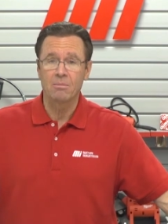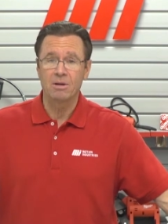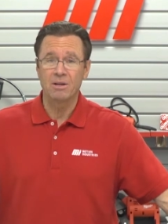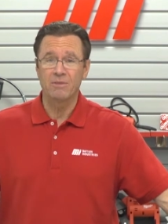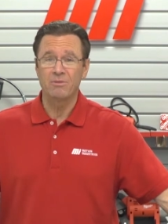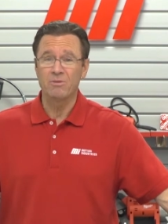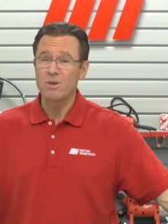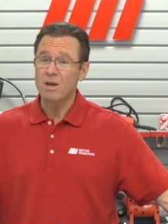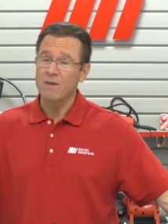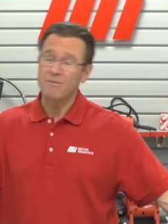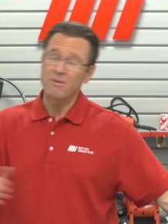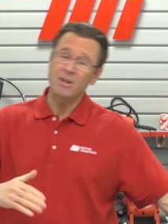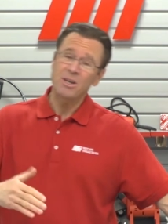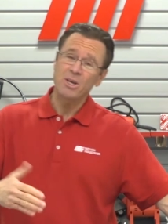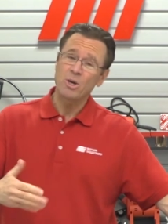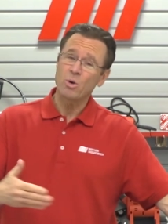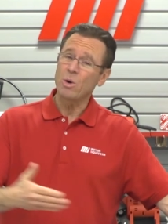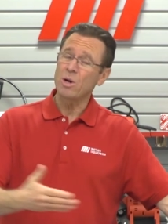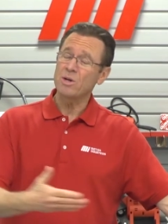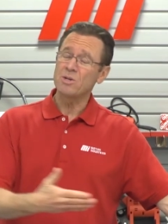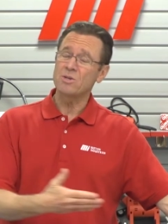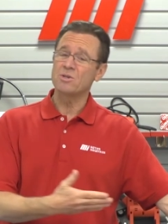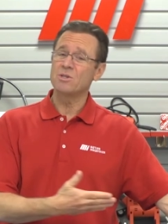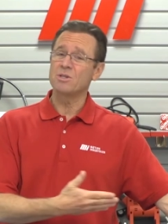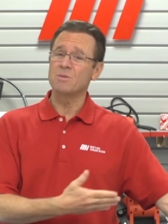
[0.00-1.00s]
But if you have any
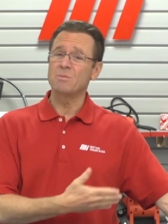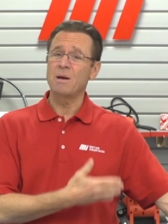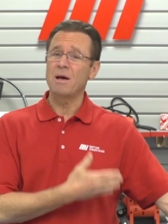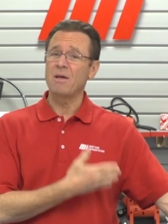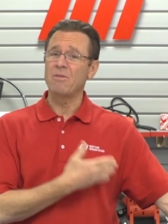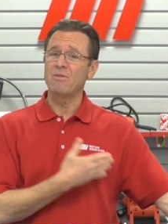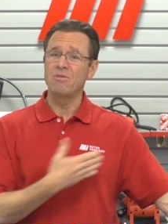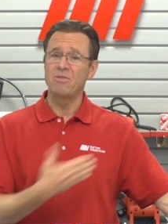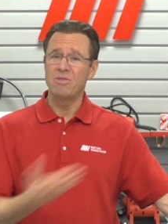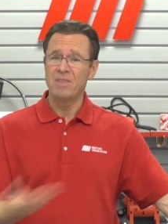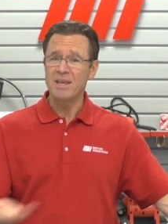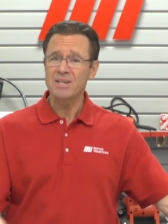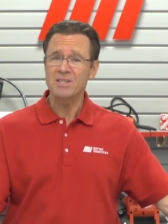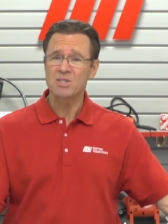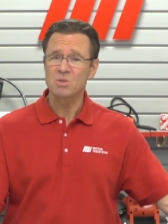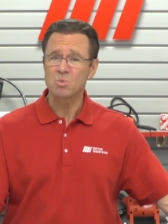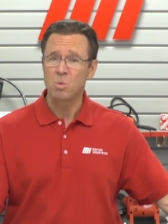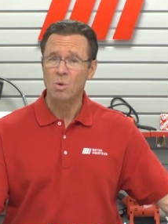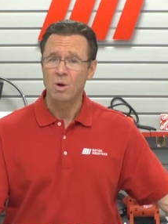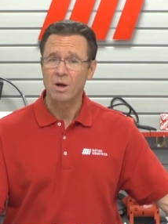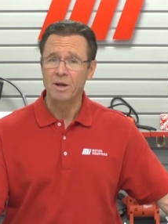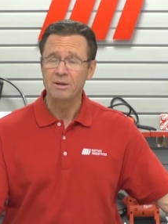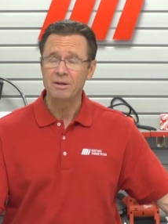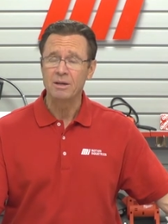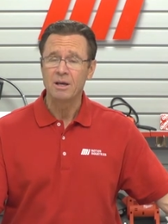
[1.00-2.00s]
questions about this
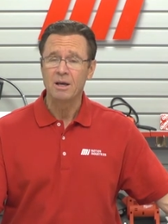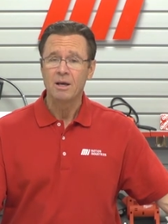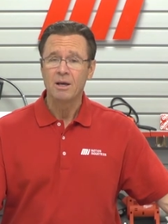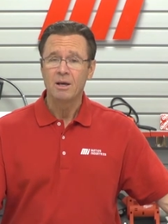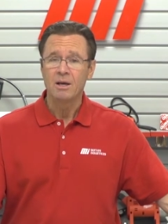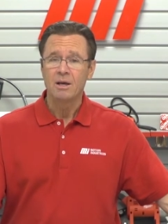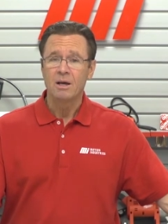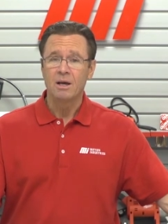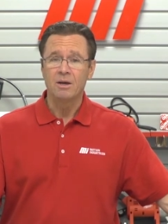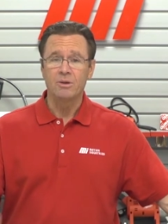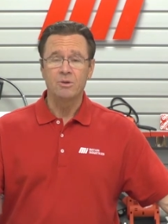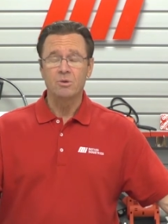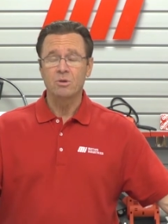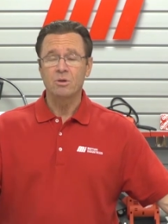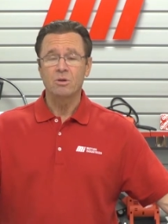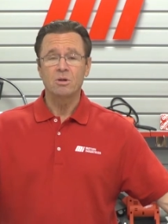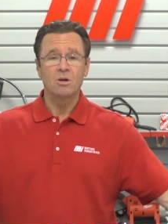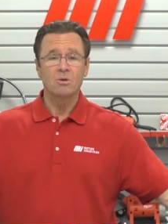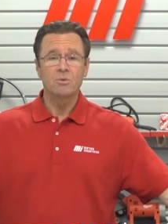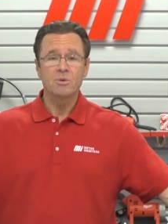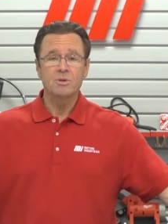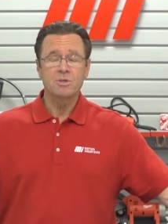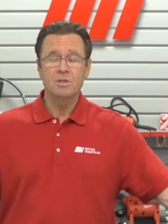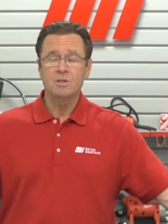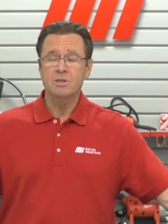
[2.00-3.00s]
one, you can
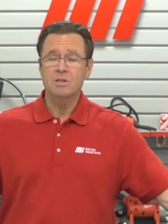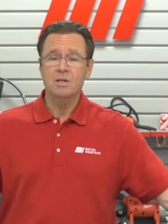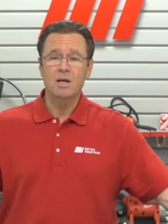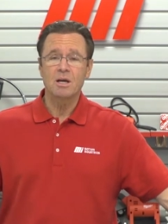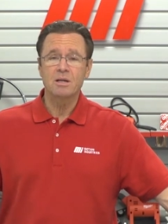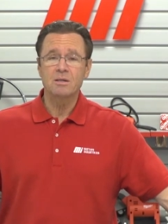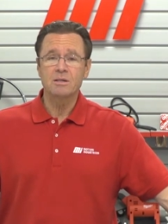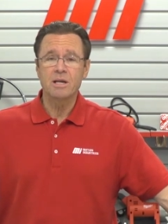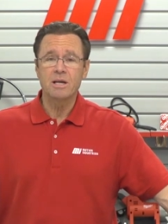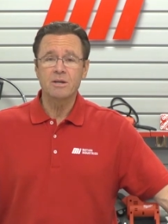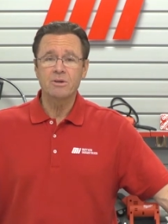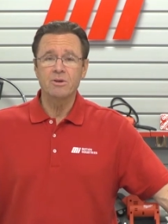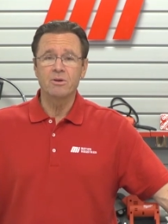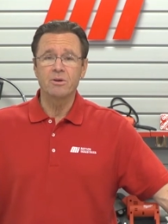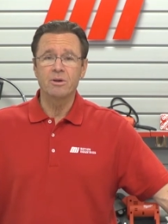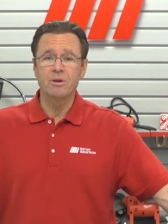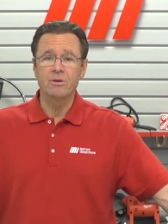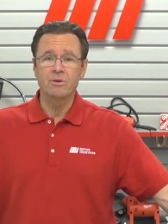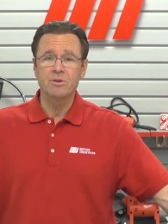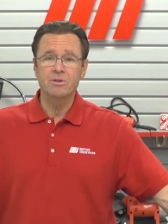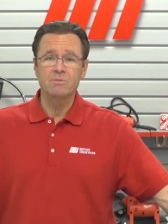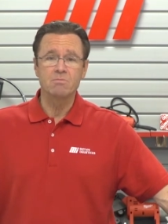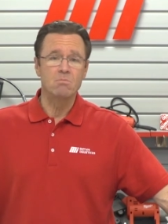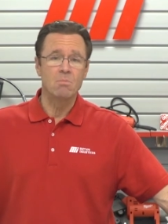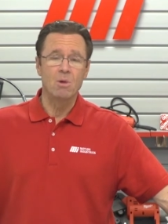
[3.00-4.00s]
always just contact your
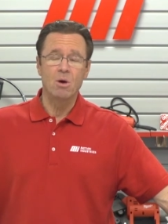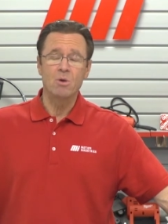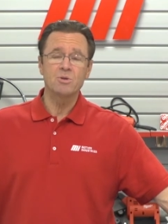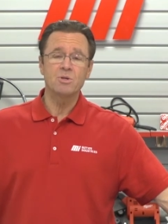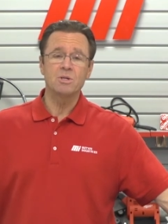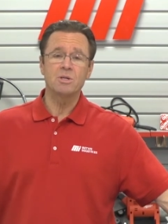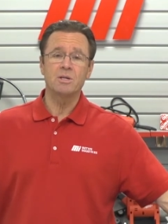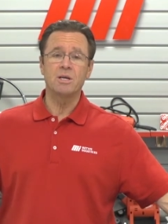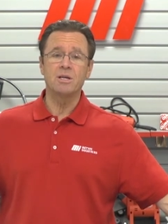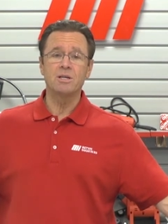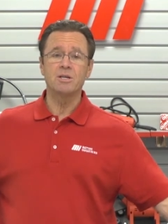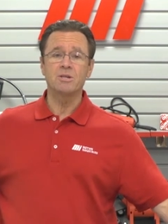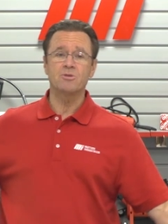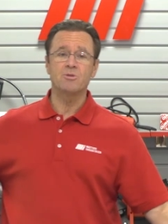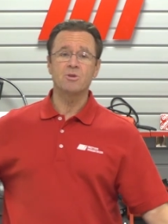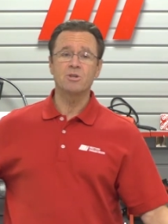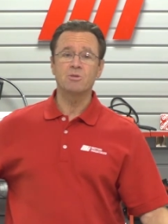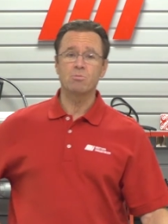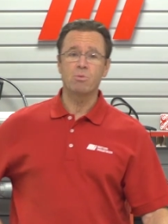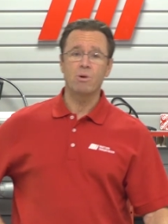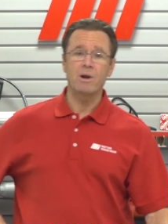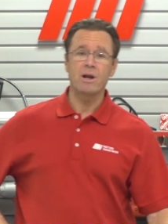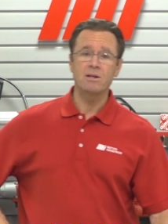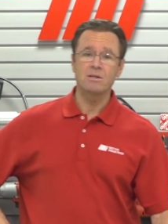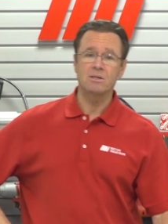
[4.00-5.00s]
nearest Motion Industries
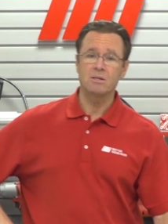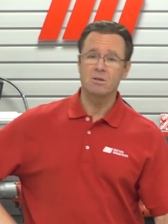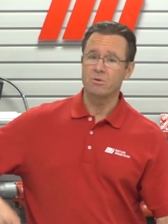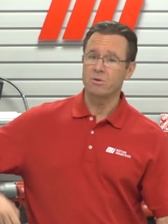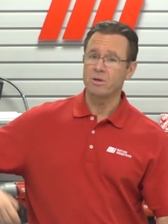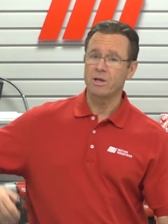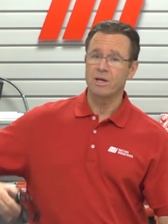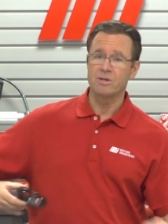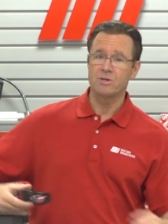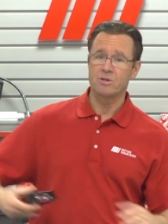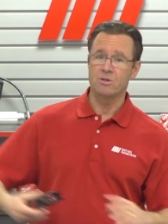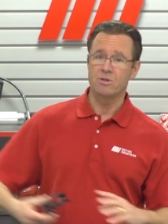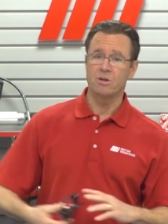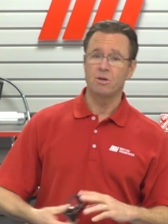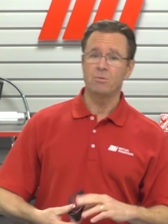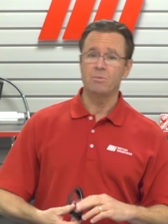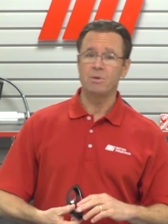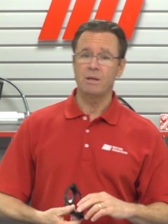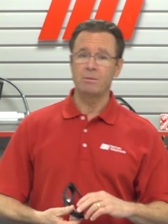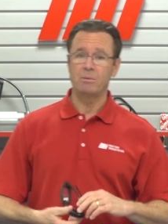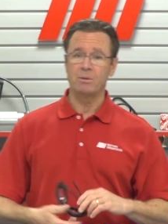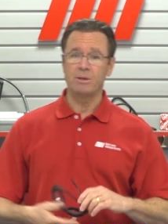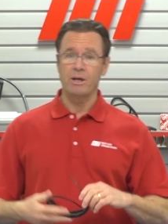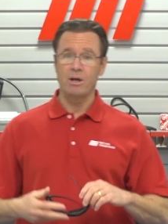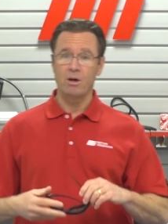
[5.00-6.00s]
branch location. They'll be
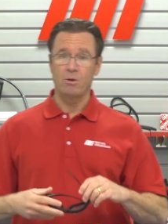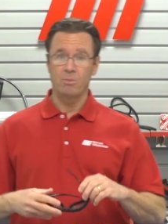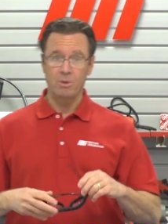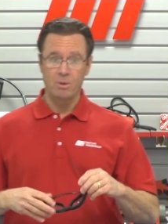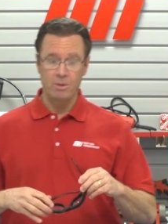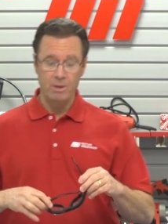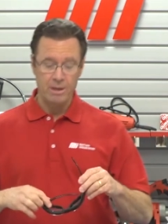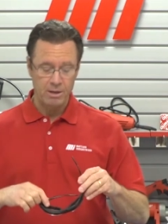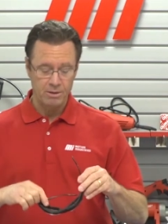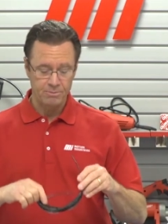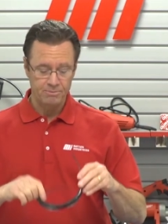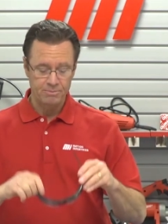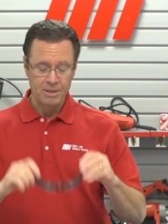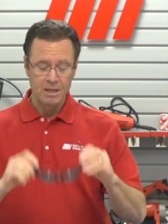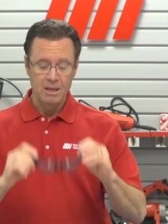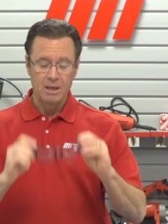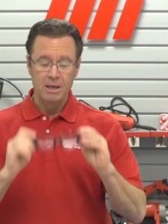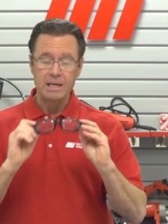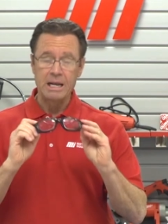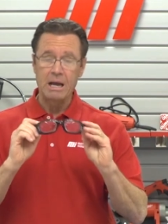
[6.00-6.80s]
able to help you out.